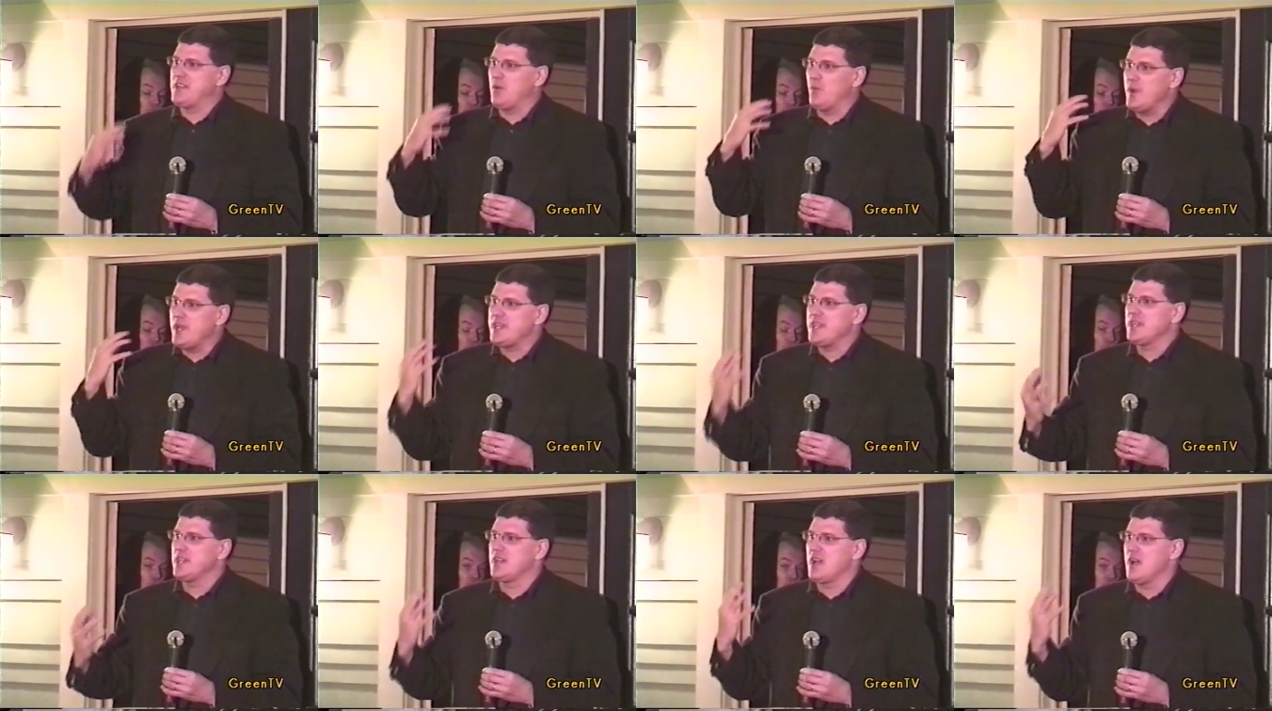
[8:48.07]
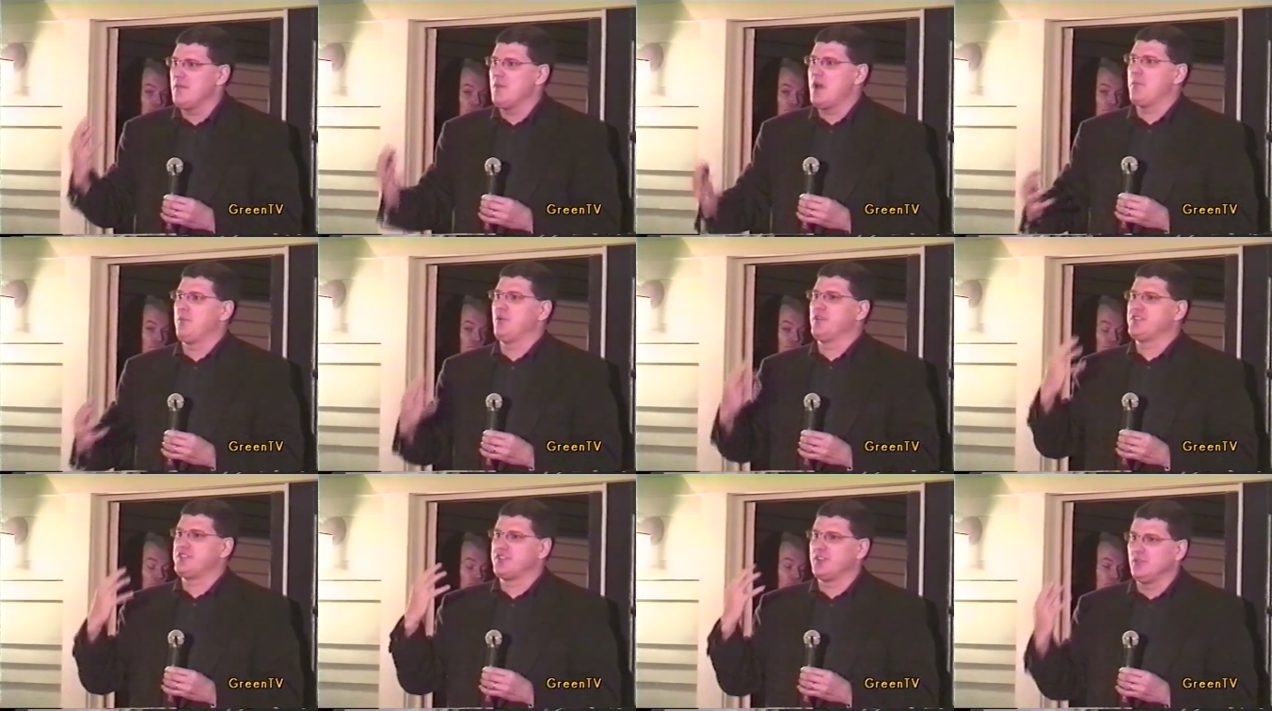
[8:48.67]
that we can come
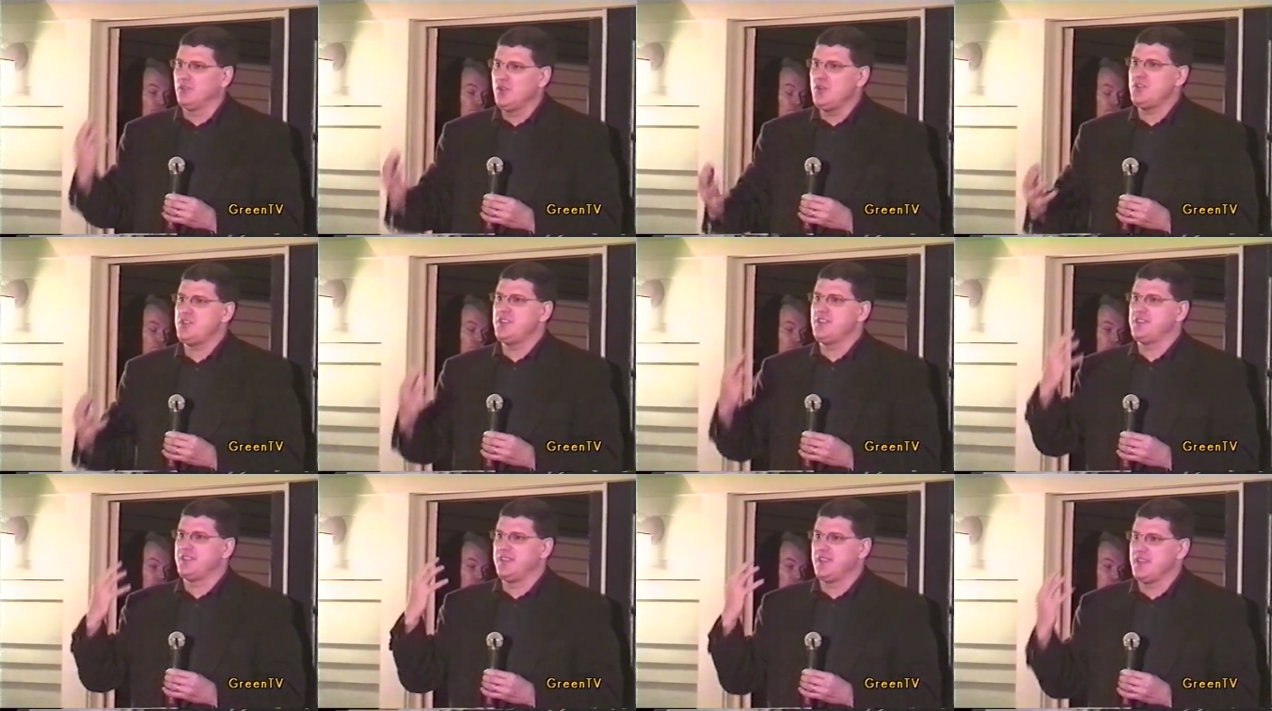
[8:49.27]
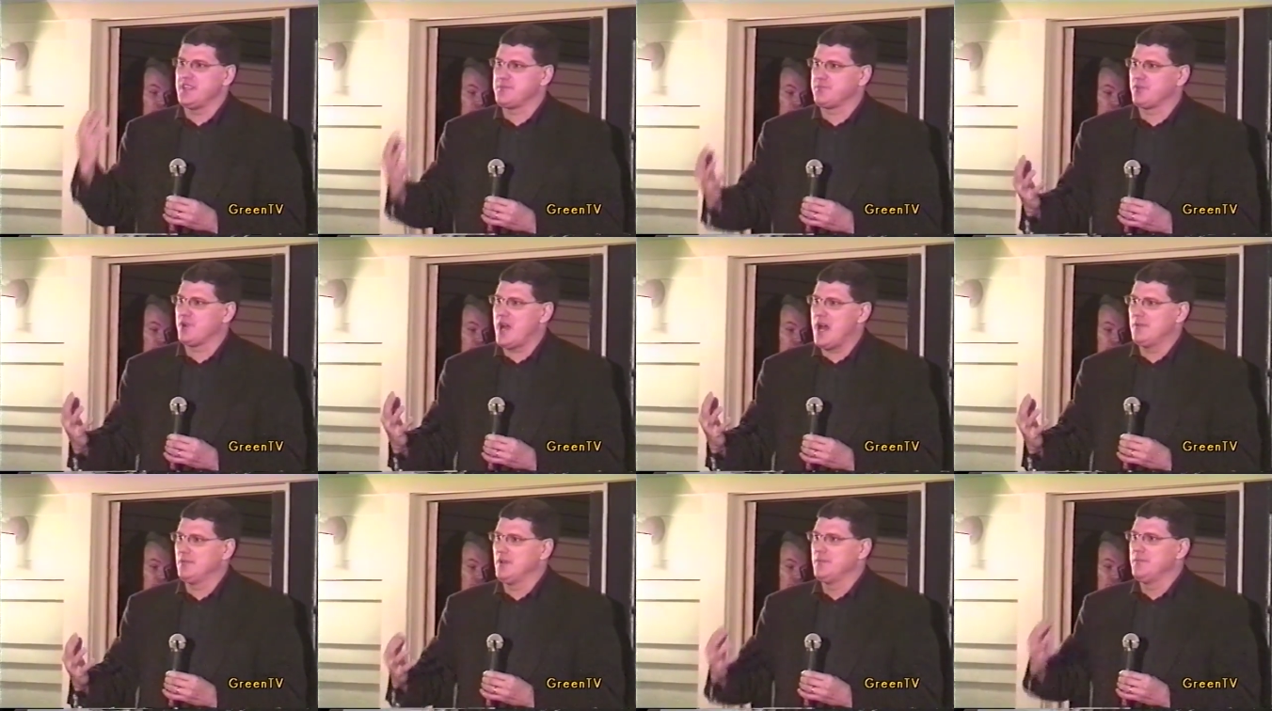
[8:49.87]
up with solutions to this
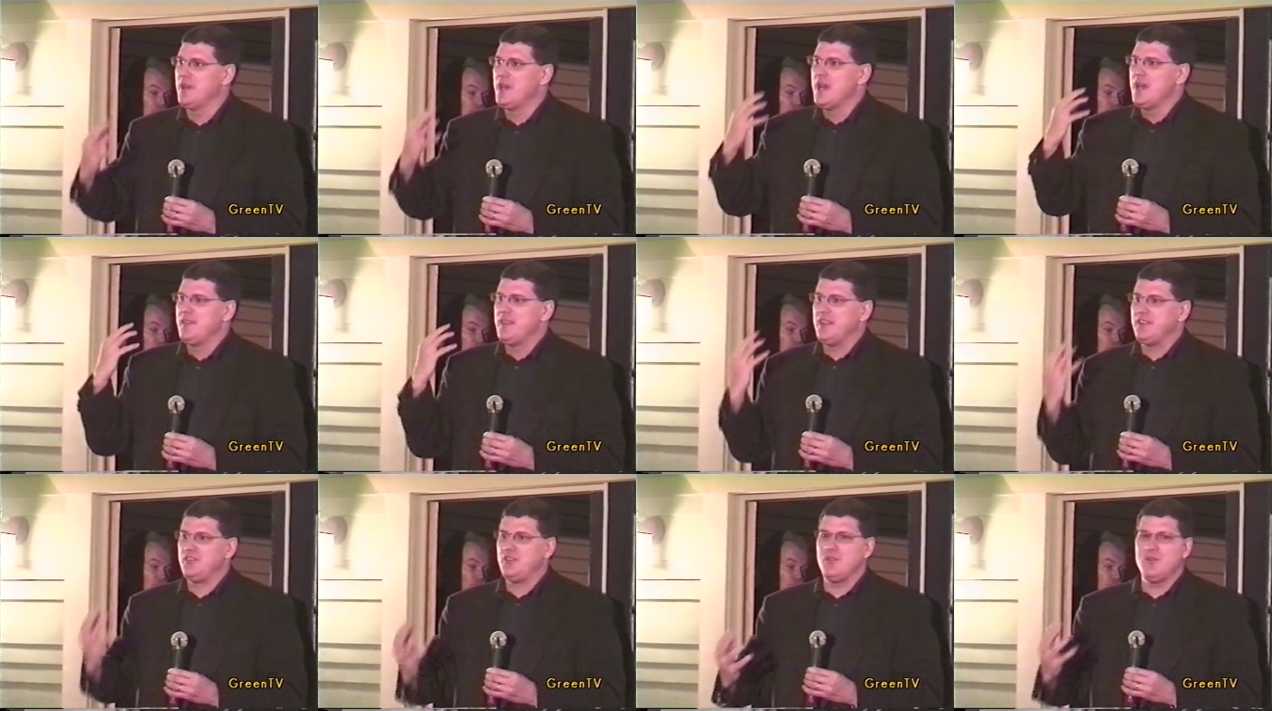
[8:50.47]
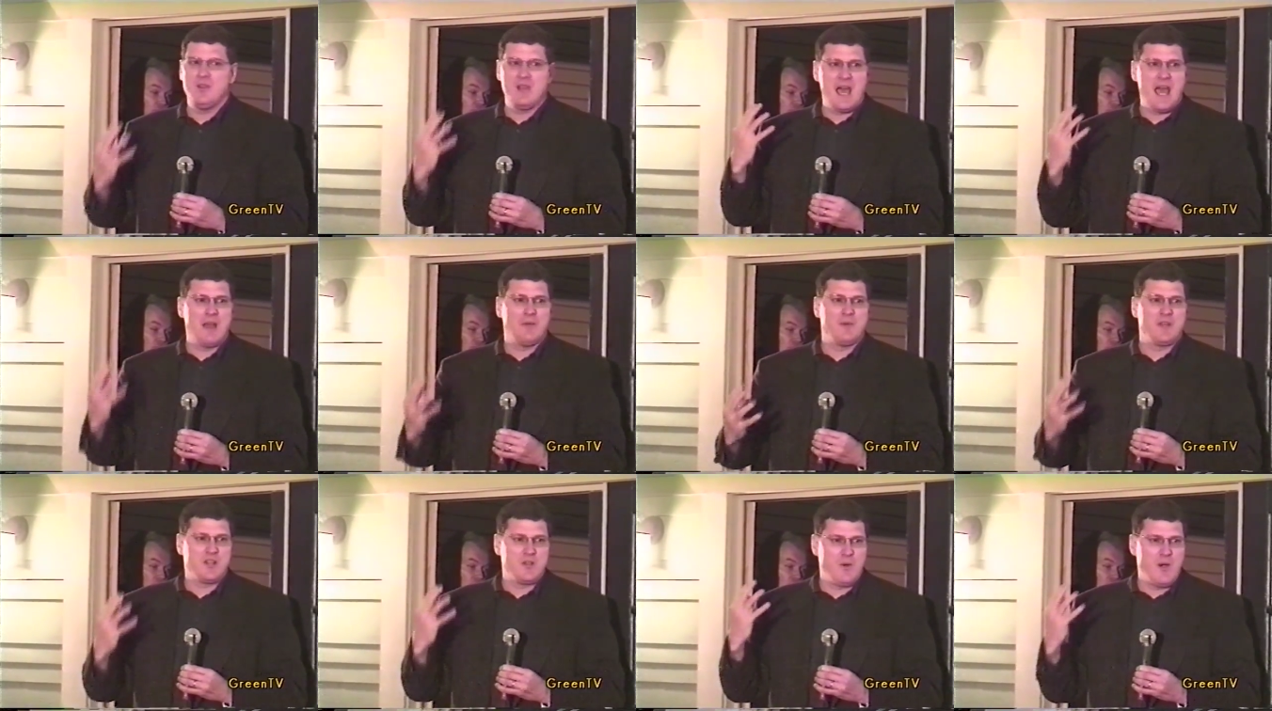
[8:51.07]
problem that do
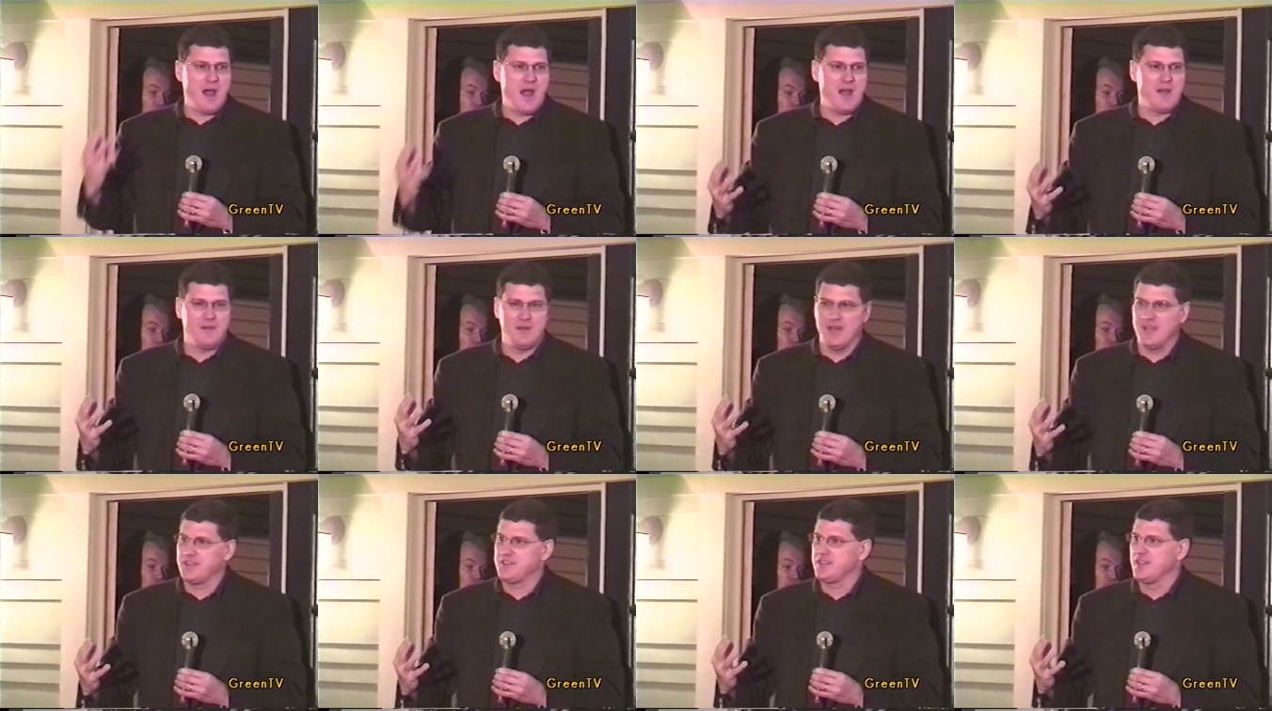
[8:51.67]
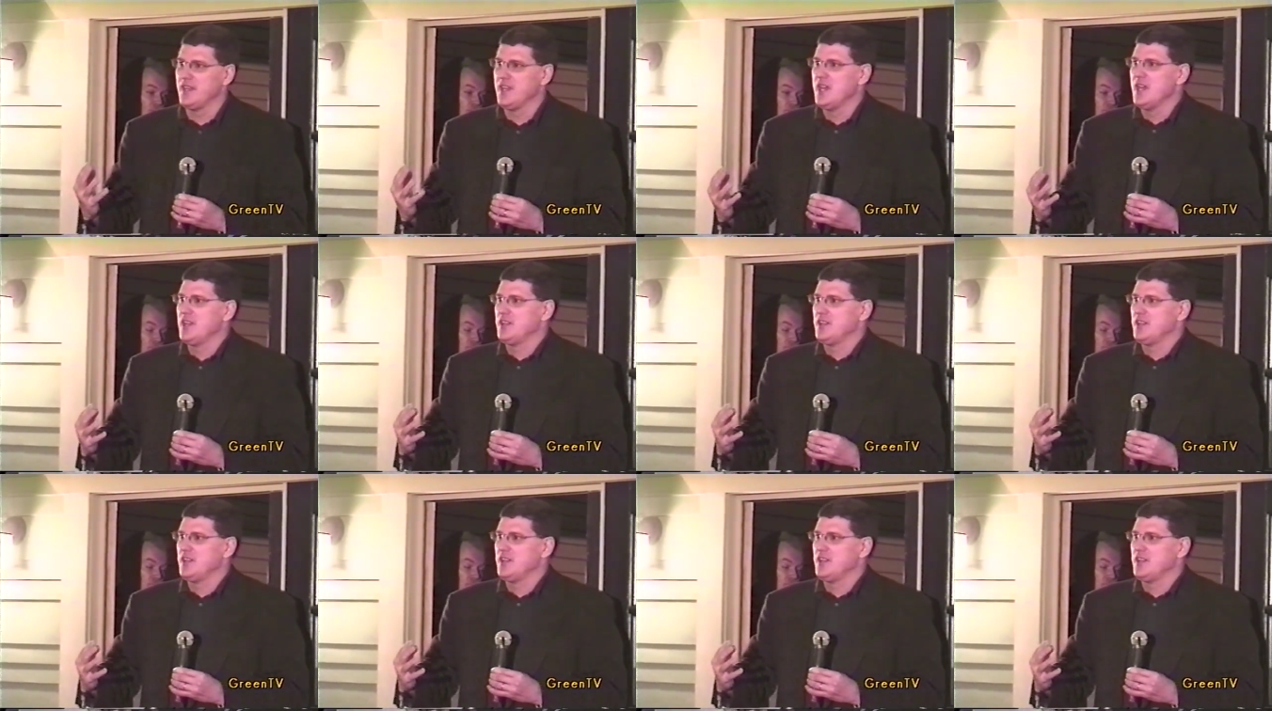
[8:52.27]
not require us